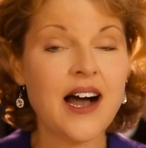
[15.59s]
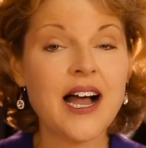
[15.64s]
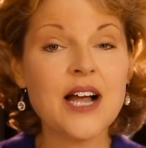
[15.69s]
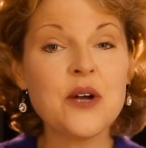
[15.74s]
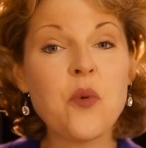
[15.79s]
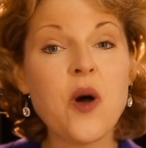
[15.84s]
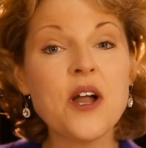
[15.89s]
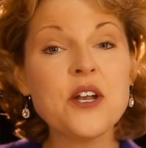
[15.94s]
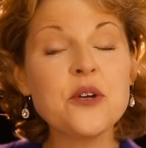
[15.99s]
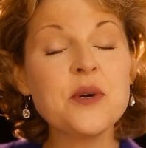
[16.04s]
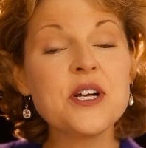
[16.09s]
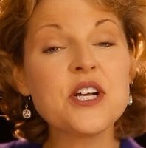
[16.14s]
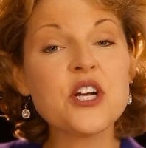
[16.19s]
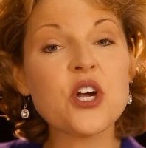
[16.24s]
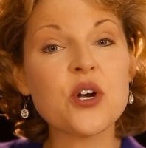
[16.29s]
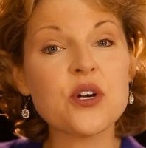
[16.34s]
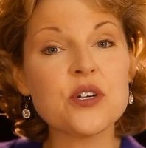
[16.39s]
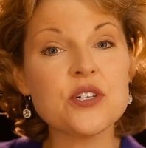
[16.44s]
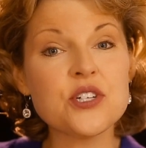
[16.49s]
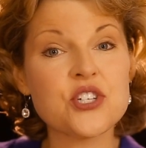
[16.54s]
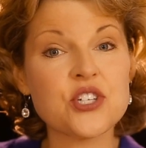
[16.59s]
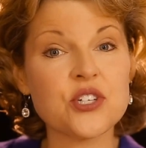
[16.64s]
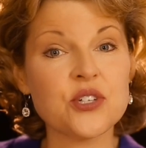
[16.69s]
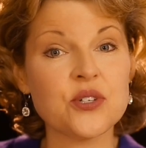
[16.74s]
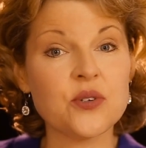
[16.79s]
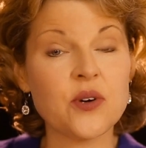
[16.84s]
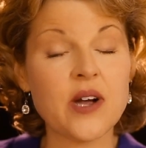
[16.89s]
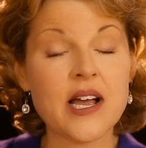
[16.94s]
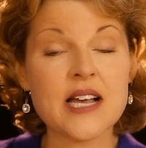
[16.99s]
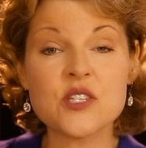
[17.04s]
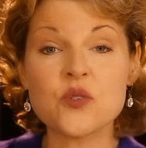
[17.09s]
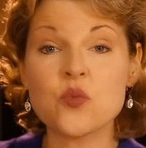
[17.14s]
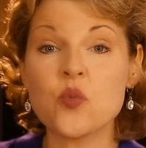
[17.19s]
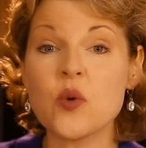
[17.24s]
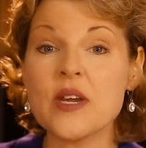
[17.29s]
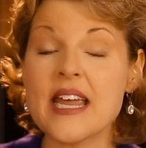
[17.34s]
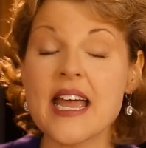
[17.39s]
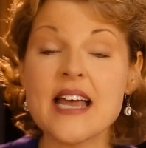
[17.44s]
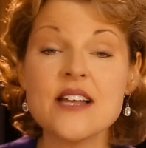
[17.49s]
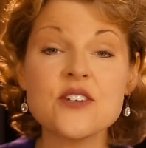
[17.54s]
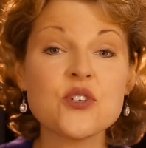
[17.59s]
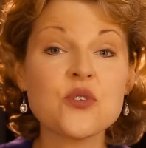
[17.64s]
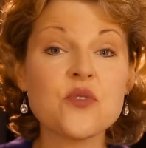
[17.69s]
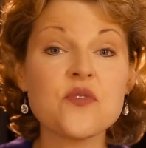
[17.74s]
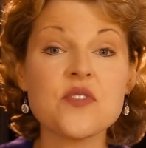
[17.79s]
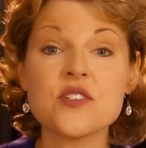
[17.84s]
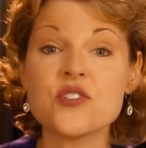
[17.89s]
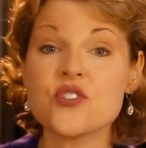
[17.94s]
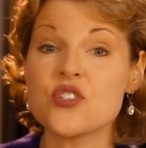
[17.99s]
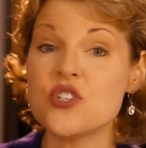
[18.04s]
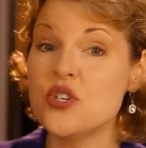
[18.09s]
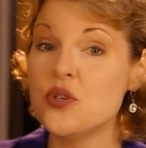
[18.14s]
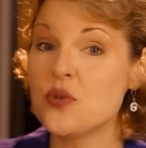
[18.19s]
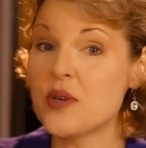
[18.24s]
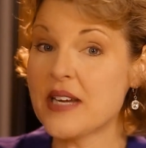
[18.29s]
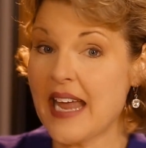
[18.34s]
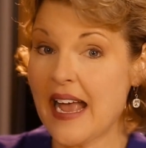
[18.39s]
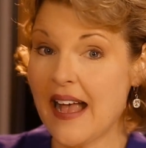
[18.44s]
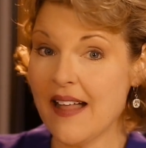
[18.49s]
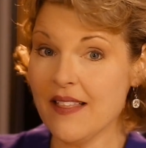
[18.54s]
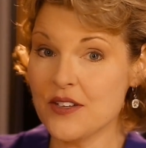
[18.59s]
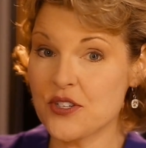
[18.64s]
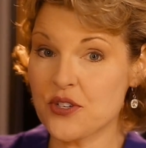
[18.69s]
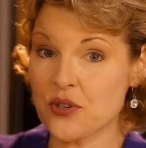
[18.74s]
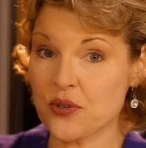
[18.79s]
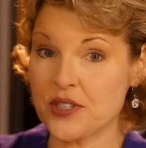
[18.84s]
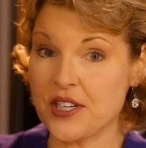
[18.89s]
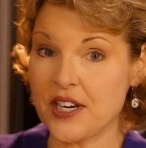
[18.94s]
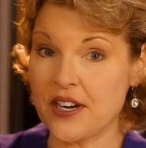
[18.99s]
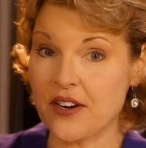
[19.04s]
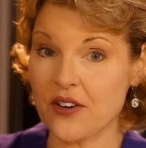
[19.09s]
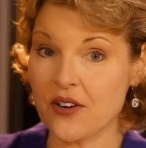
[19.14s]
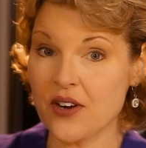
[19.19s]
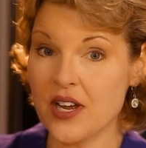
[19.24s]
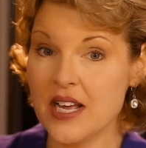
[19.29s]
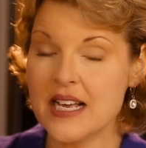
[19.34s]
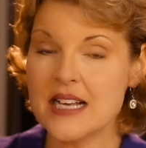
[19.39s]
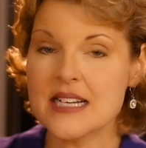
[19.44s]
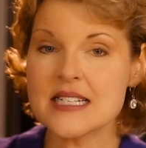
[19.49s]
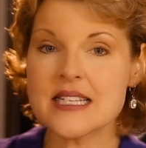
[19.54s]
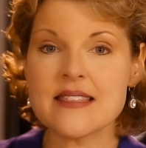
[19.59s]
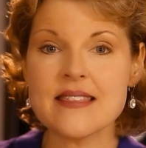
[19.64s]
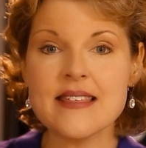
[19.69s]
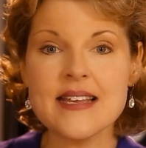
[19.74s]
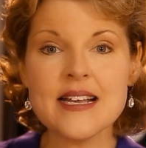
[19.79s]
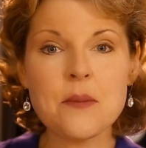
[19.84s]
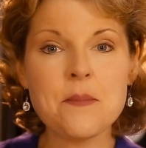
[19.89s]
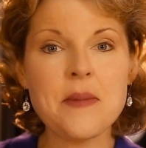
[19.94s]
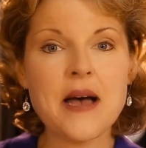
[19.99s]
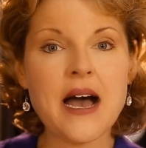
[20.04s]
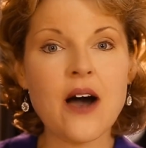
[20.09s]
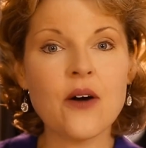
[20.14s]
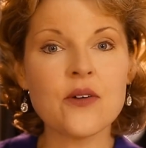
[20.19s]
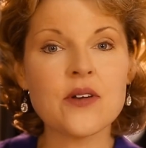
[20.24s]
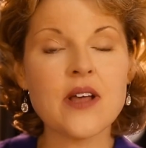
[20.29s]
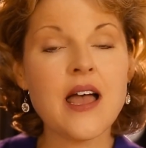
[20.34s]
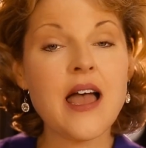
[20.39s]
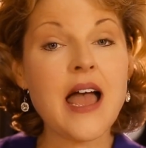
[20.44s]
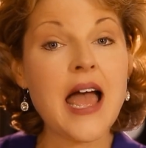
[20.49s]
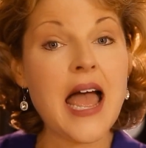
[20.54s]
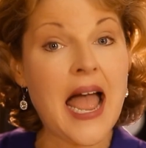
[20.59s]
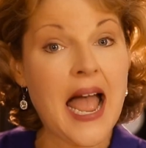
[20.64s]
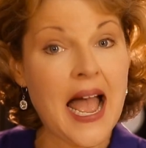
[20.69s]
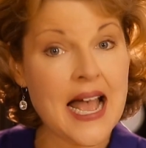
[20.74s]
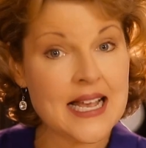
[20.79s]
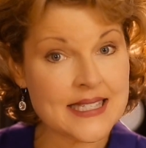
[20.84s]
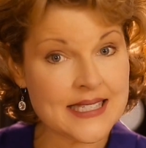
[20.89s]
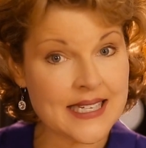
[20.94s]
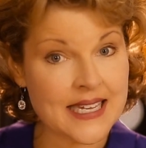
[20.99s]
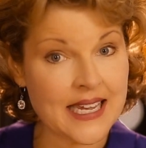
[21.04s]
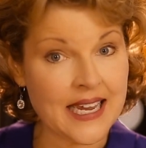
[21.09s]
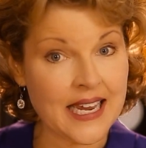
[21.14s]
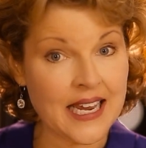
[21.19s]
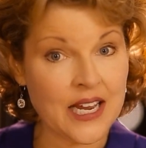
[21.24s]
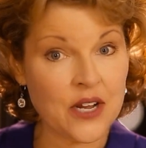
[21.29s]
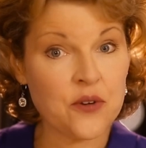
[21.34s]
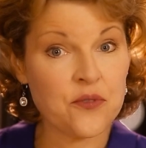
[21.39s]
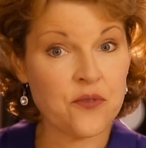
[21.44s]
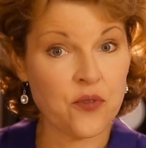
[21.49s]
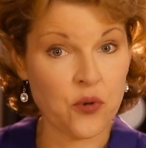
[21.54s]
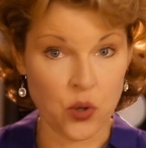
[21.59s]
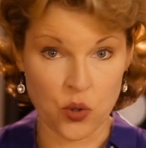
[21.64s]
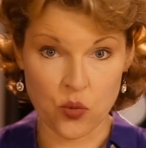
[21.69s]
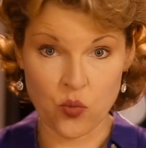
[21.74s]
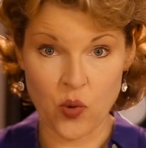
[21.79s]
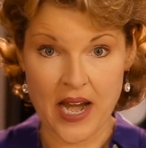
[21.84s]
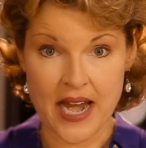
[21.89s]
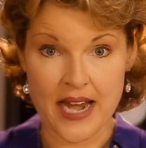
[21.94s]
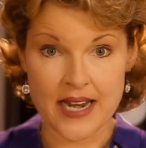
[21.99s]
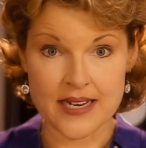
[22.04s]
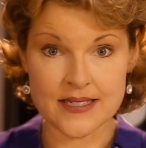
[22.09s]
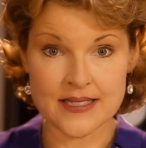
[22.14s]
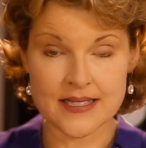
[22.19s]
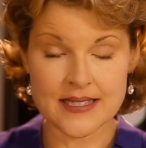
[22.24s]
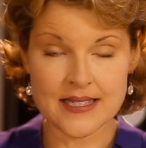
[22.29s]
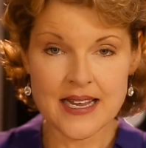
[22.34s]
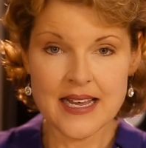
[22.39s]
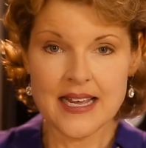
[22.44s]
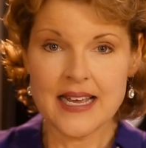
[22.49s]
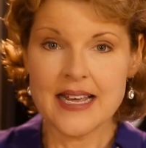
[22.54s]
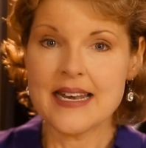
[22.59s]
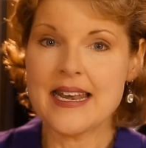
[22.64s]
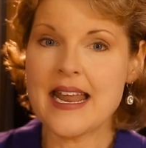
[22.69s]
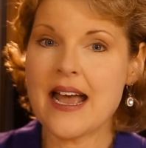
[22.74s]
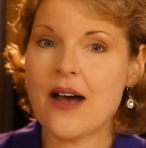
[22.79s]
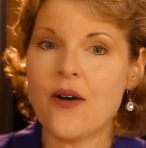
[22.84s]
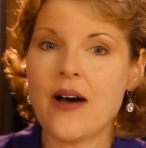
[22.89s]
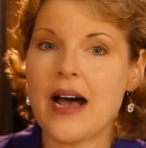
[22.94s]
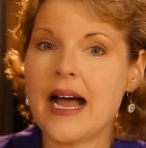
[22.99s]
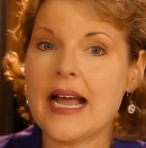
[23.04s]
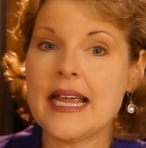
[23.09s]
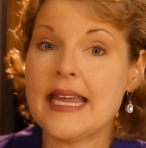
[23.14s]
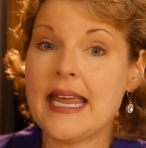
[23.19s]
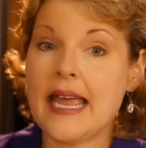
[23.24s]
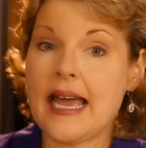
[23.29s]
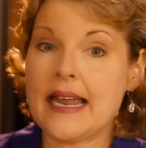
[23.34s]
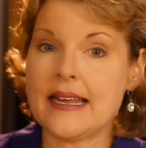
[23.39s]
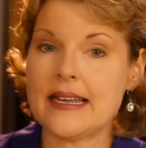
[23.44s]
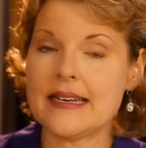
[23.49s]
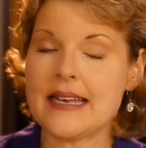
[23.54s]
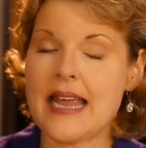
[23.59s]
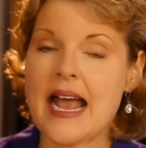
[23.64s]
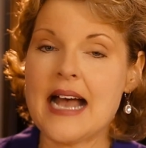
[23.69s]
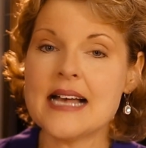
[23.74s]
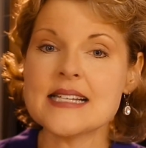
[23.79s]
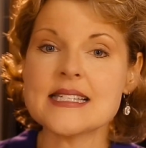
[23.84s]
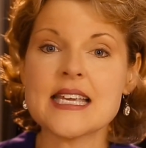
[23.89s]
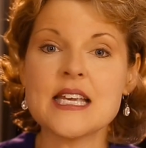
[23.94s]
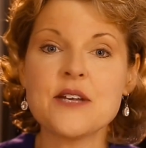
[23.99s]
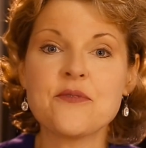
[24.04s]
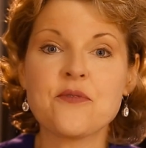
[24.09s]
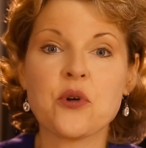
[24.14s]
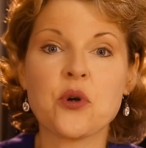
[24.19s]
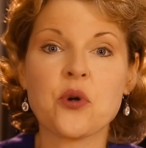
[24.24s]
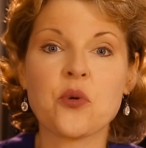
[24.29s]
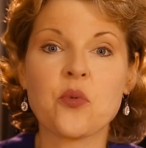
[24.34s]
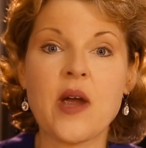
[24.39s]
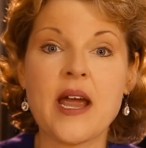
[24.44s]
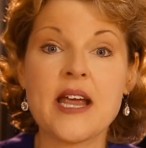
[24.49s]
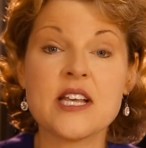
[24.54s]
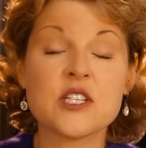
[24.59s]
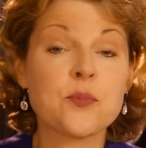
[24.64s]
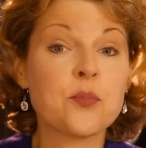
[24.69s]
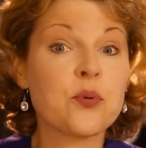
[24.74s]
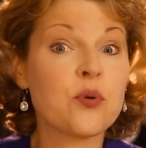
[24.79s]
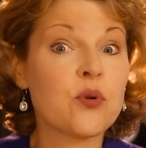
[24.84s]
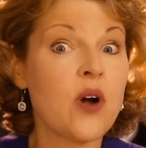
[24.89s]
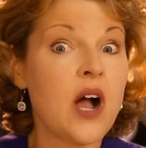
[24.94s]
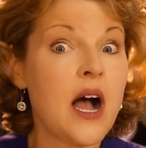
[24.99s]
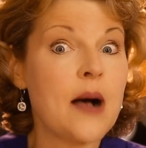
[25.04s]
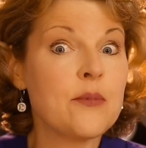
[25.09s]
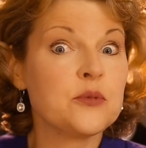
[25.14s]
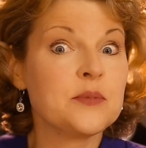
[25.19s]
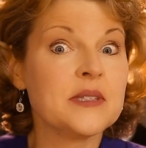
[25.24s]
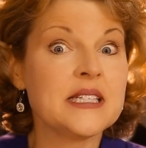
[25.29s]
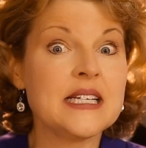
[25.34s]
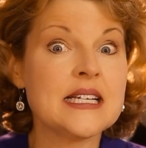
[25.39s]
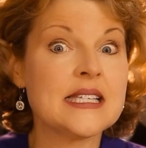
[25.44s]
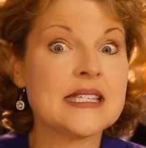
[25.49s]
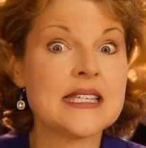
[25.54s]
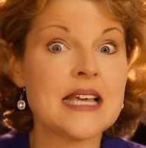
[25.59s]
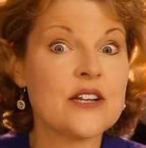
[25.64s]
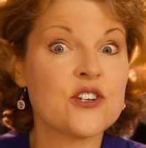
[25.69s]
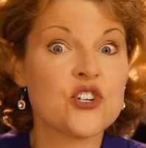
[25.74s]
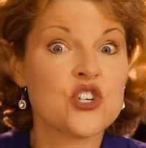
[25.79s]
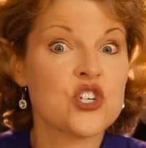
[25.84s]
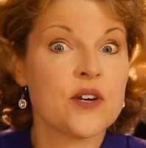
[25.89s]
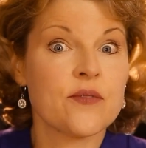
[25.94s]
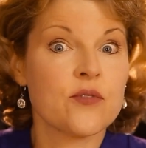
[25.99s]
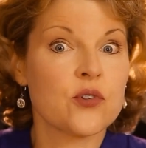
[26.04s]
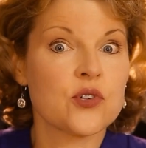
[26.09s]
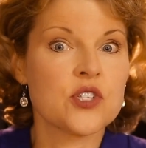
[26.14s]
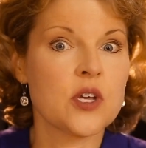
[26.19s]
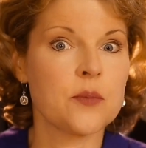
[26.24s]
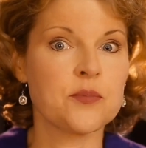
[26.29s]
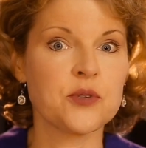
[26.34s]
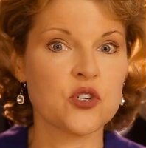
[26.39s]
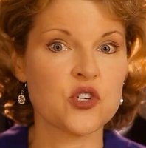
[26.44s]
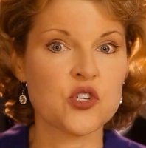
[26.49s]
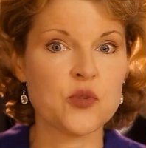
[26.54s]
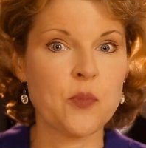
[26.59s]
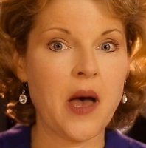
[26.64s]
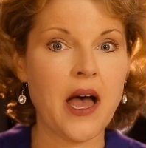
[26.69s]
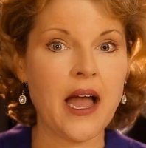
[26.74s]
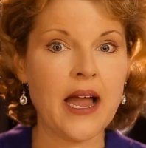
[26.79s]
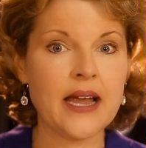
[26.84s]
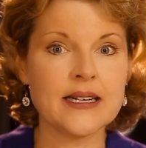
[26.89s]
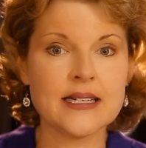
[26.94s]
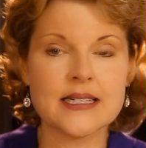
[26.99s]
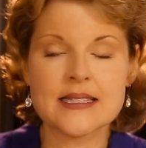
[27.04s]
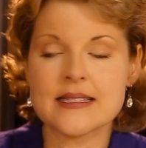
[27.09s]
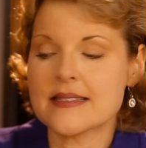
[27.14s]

I want to encourage you, as we enter this new calendar year, to think about asking for a raise. Now, I get it. Asking for a raise probably sends shivers up your spine.